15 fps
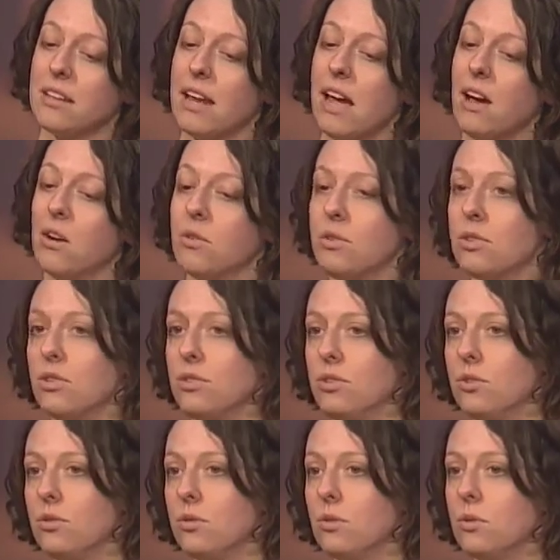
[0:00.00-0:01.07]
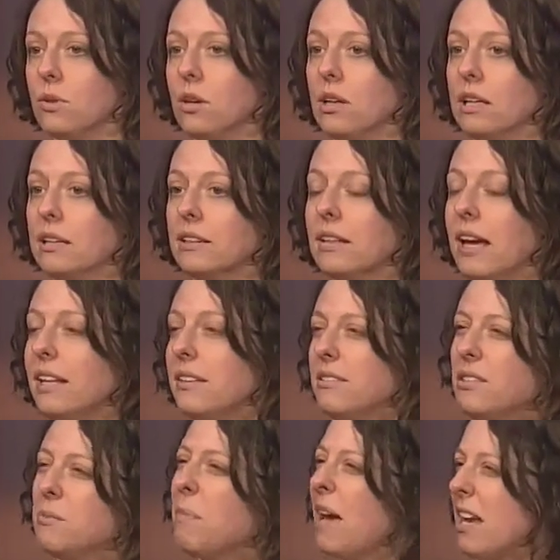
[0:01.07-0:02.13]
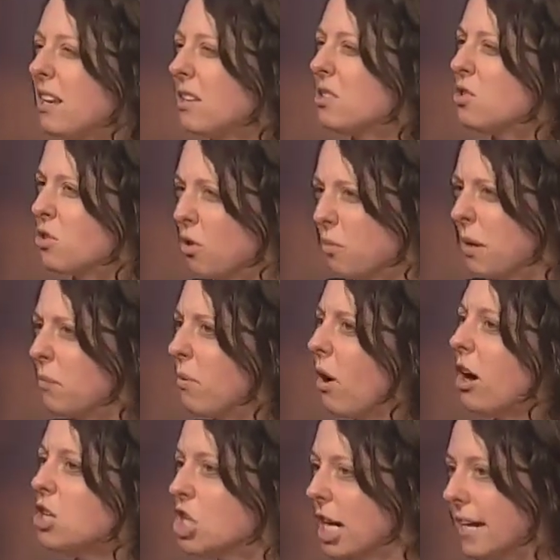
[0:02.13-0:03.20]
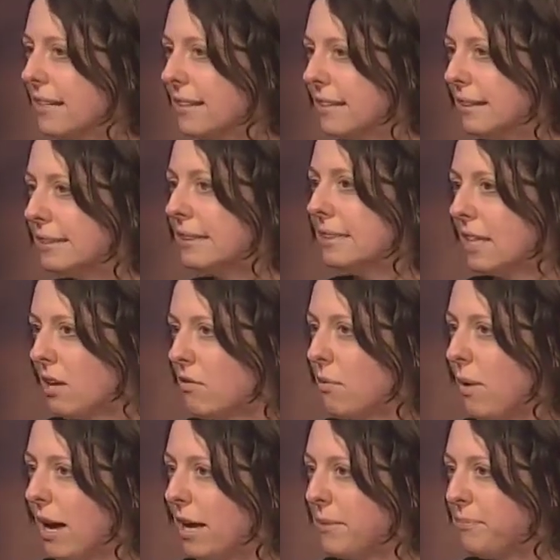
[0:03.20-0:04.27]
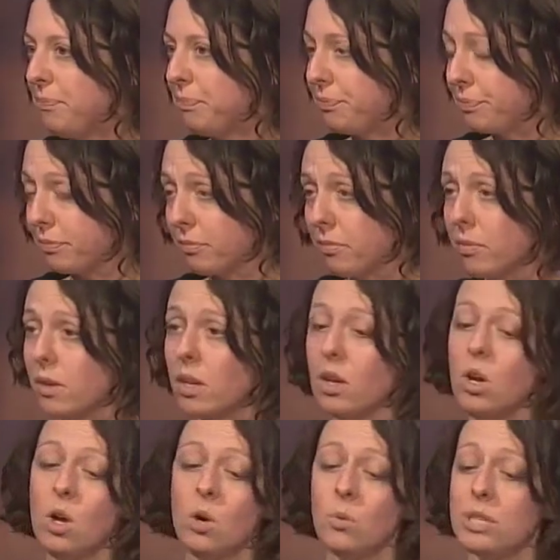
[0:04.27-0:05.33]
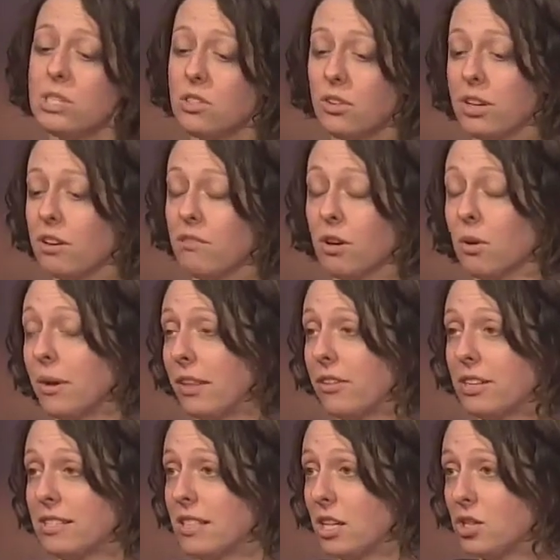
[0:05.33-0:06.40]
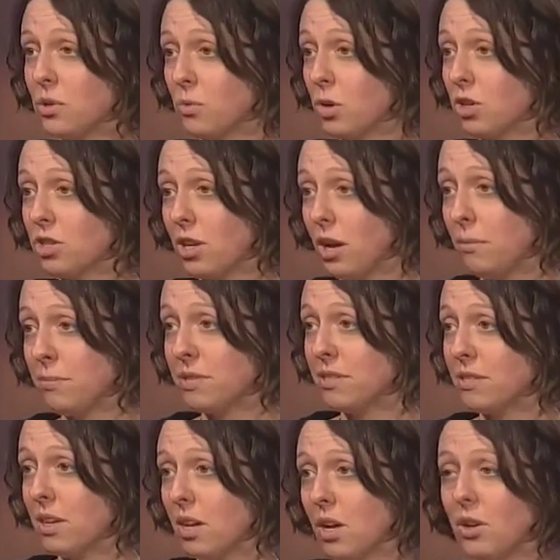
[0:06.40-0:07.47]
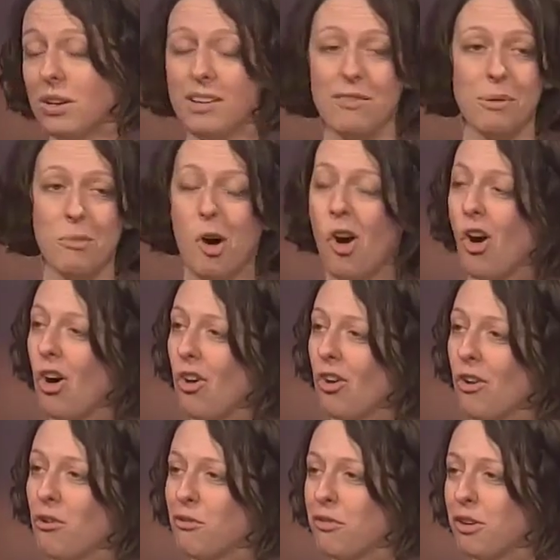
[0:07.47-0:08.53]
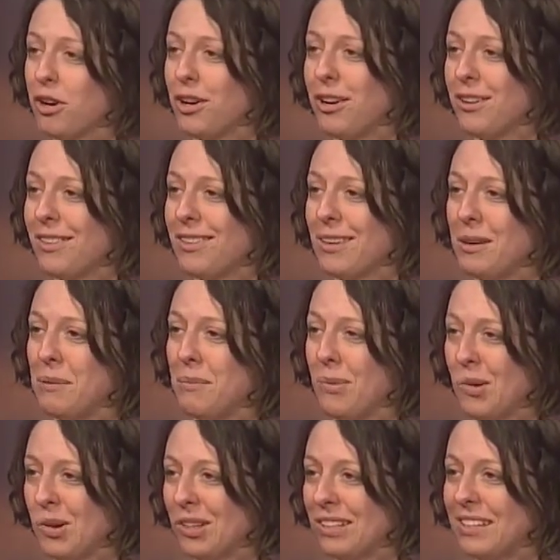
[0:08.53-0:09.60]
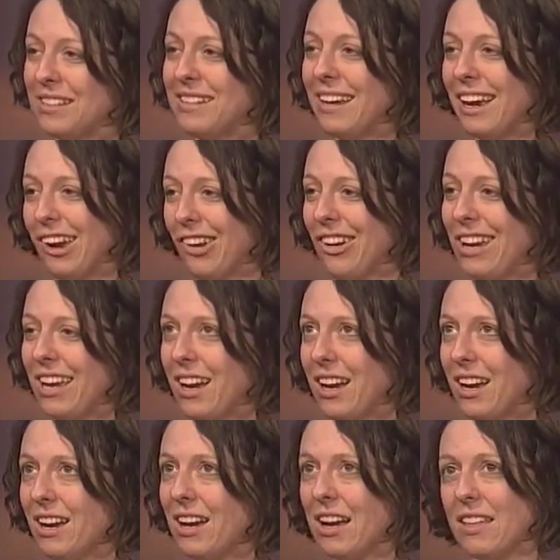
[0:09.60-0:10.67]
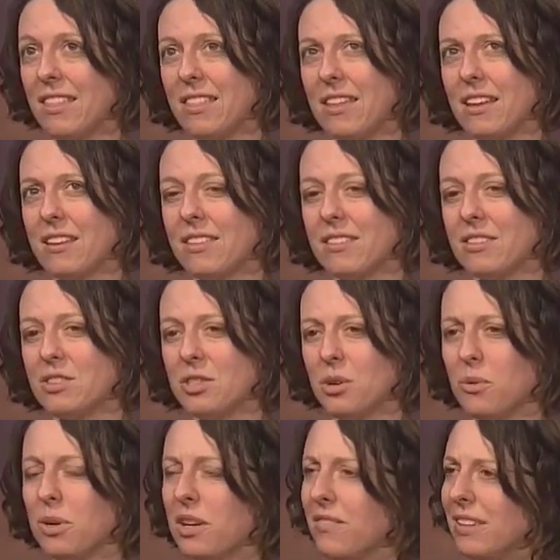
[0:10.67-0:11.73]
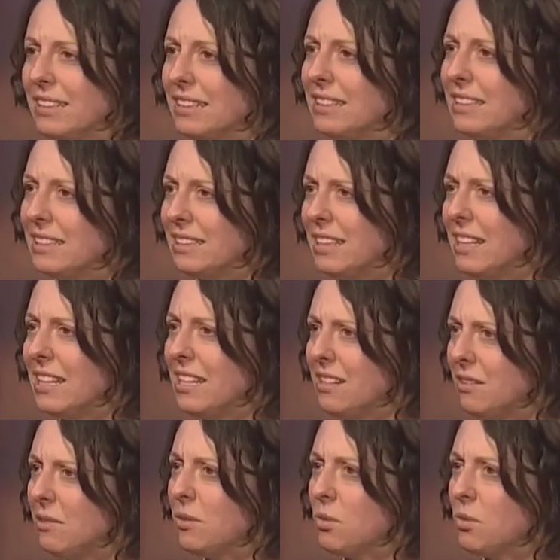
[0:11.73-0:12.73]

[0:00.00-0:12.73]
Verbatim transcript: on how to do a lead paint disturbing project in a safe way. We still give our weatherization workshops, give them all over the Portland area. I think this year we're giving 60